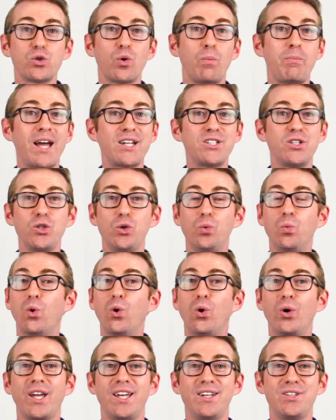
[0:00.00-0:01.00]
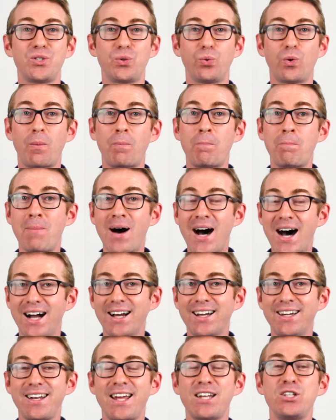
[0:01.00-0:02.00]
So imagine you walk into a
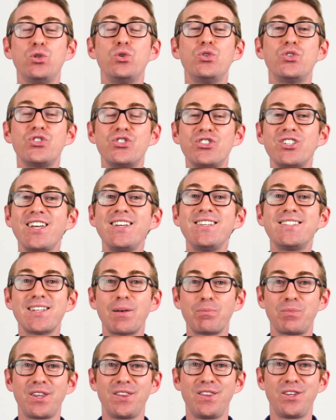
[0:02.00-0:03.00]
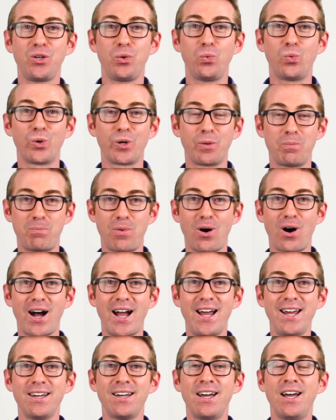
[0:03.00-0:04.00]
market and you see something that you want to
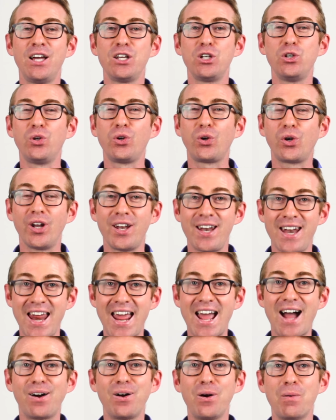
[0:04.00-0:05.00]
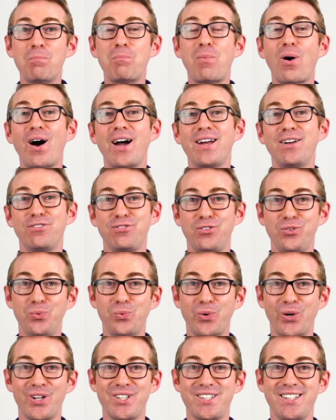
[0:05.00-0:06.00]
buy. You can now combine a
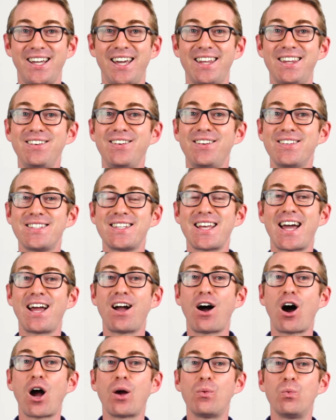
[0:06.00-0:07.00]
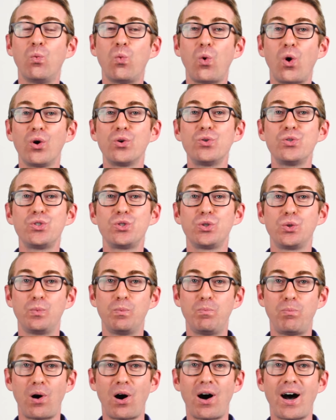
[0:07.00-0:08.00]
few words together. You can say, I want to
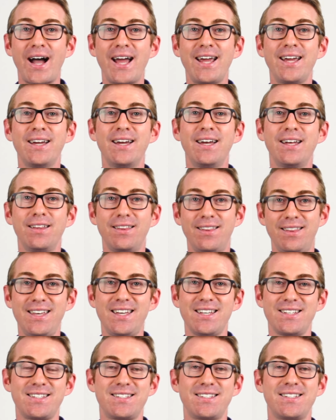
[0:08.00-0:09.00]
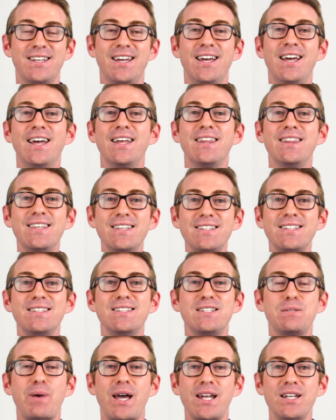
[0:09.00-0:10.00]
buy this. This
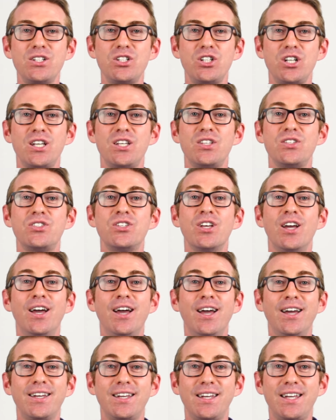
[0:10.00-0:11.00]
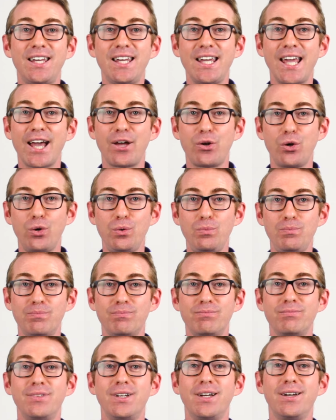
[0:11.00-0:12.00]
in Spanish is quiero
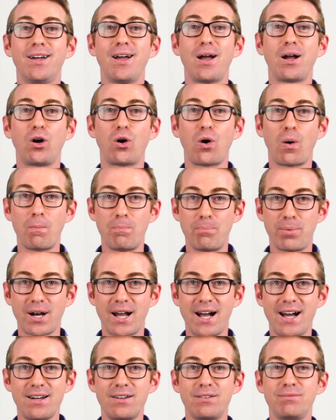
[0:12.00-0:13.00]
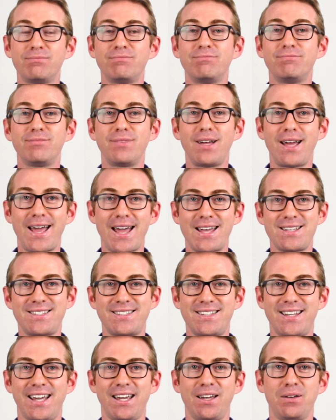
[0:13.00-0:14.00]
comprar
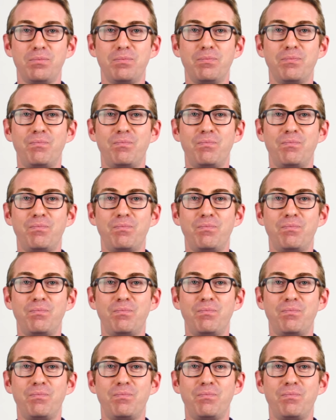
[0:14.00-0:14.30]
este.